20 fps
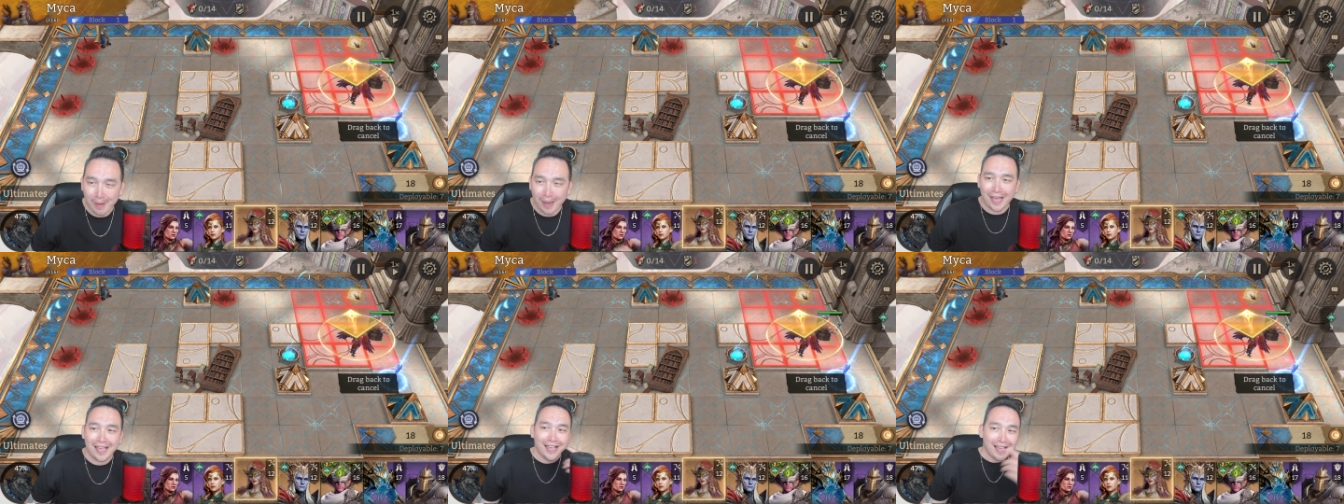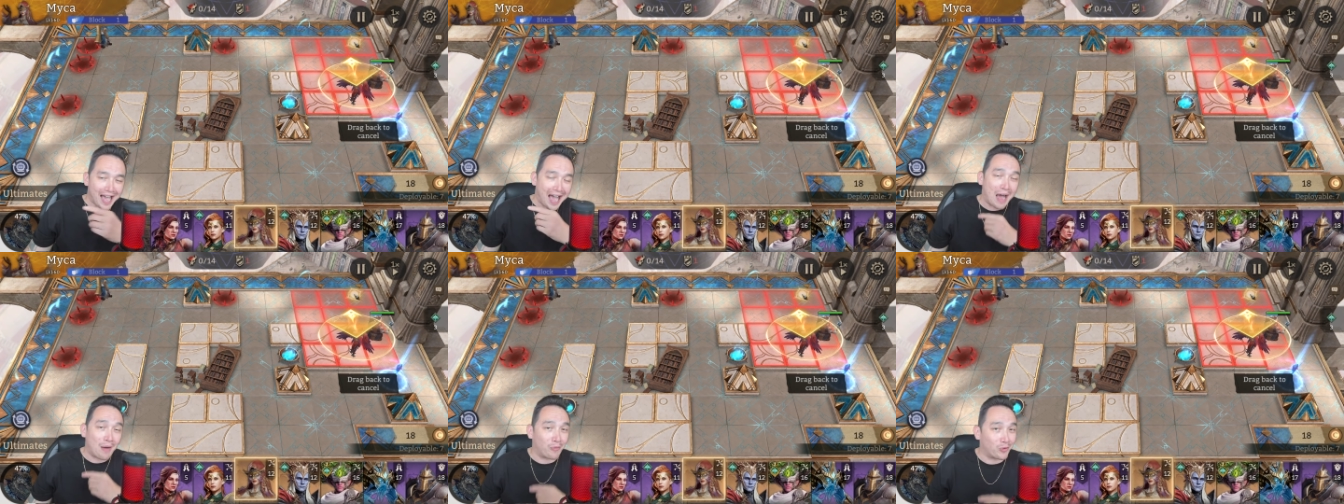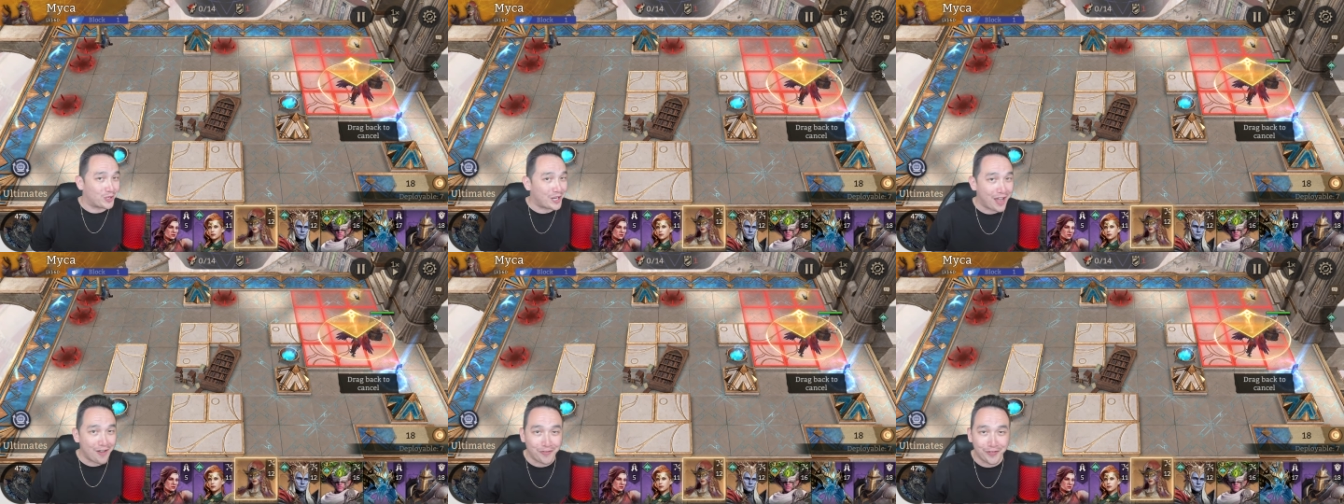but I
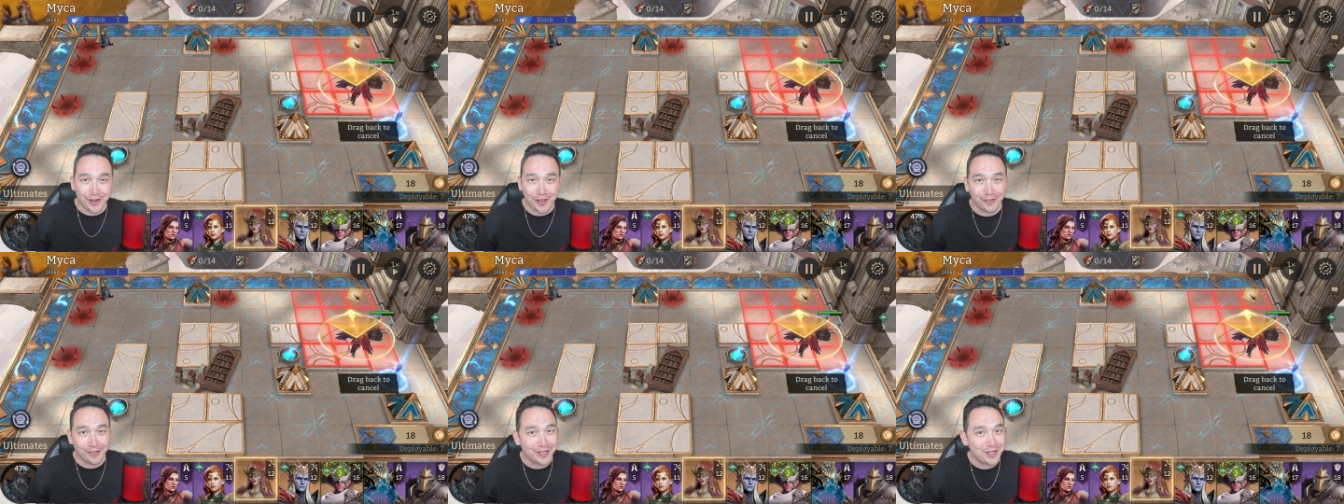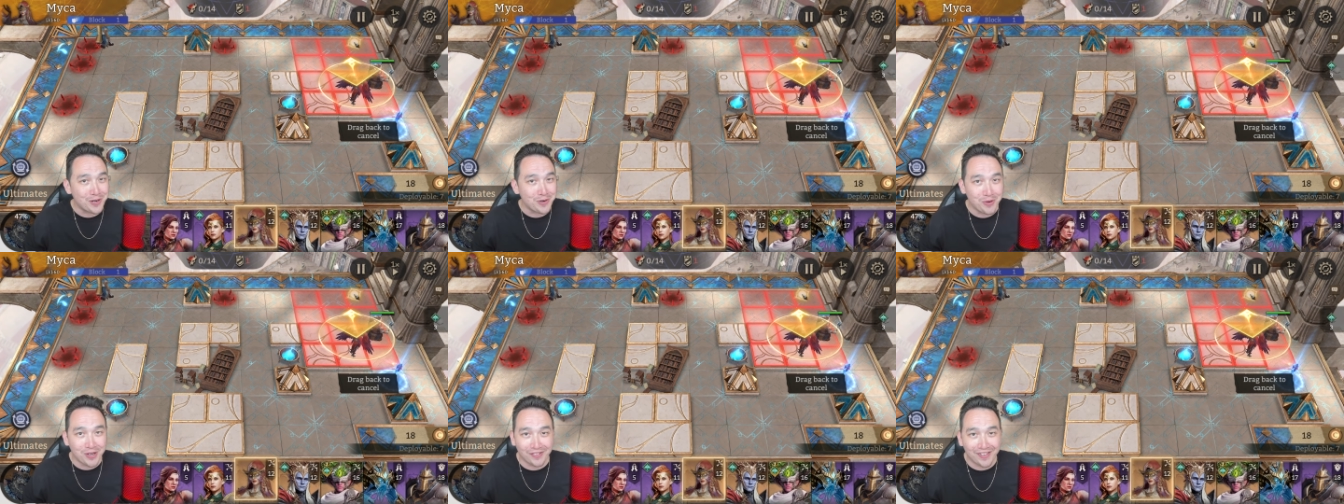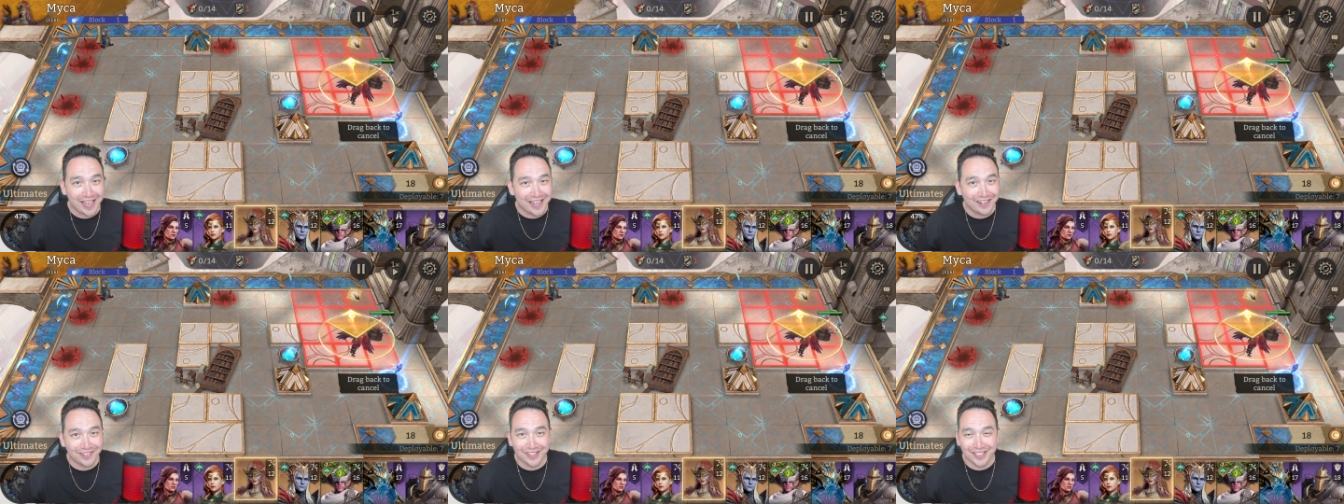will definitely do it
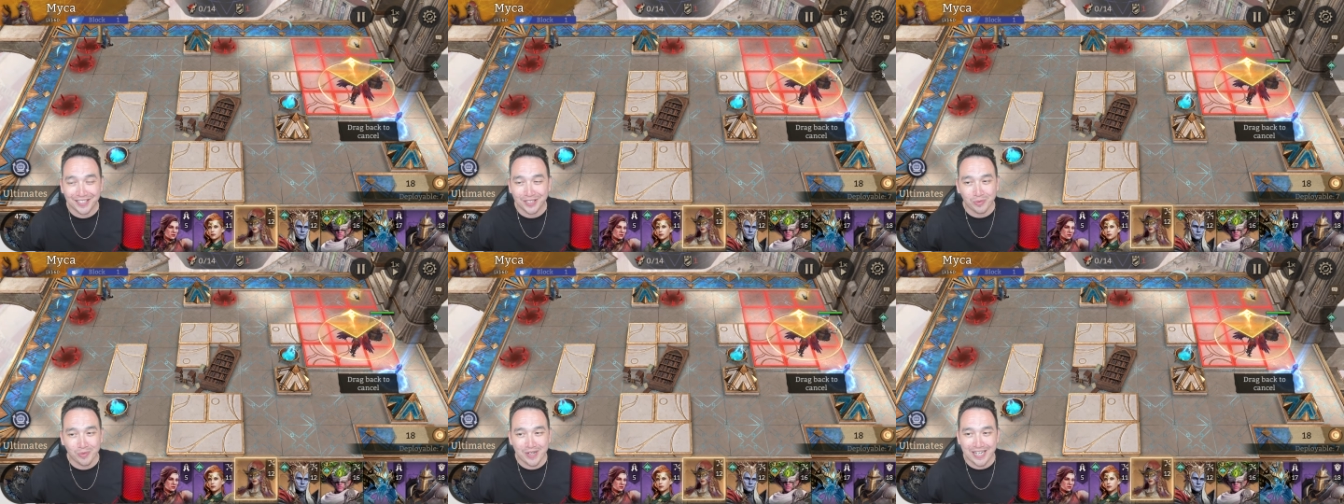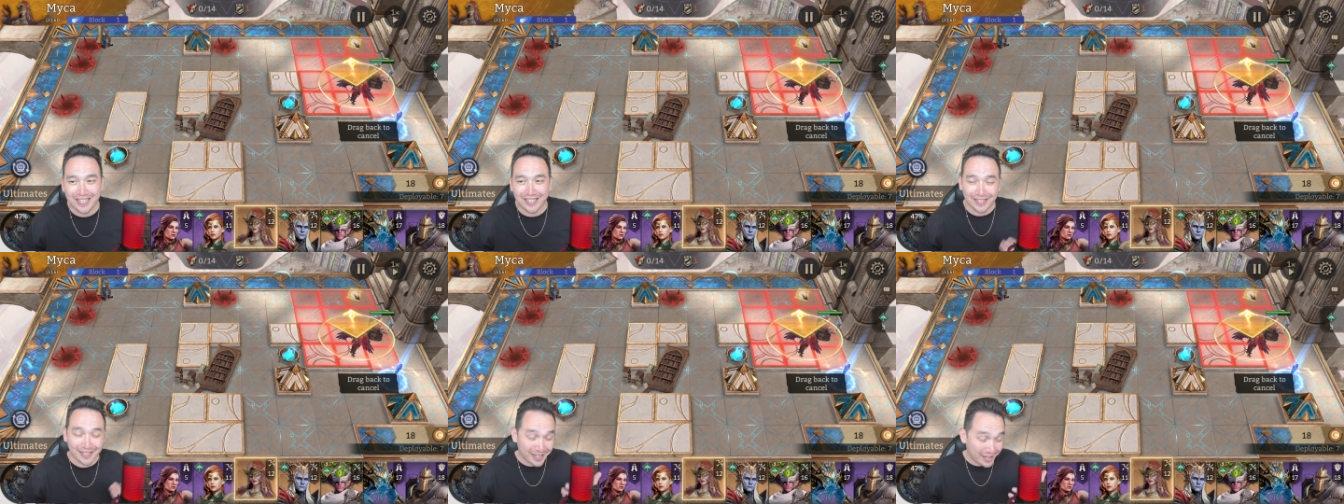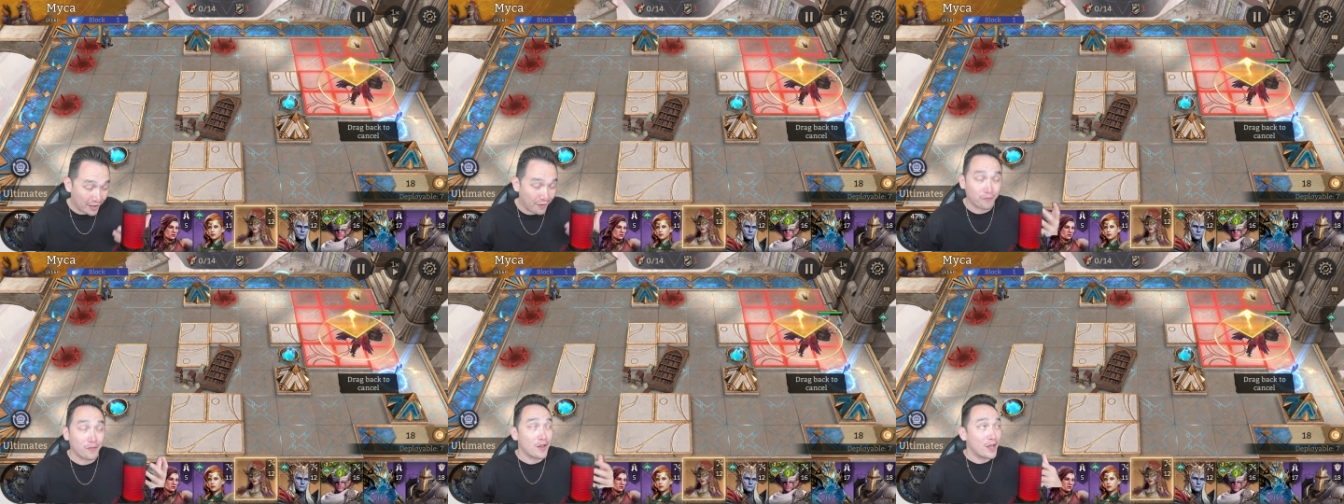later this week
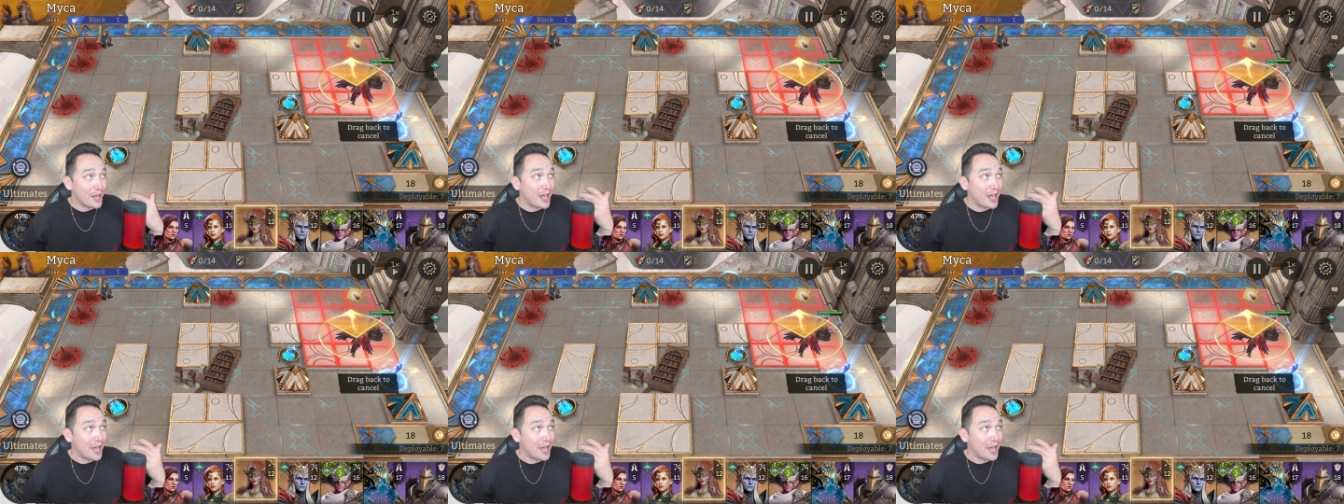if